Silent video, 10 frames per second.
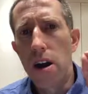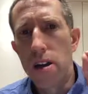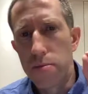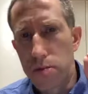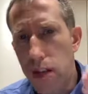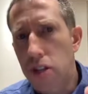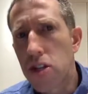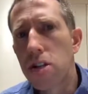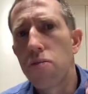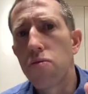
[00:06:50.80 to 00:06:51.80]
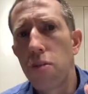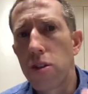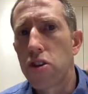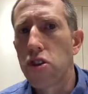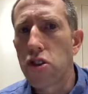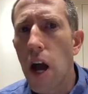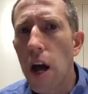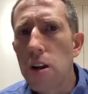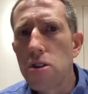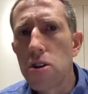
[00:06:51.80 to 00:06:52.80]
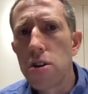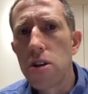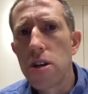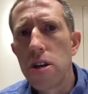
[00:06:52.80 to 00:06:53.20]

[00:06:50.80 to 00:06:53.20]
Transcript: an obsession with childhood,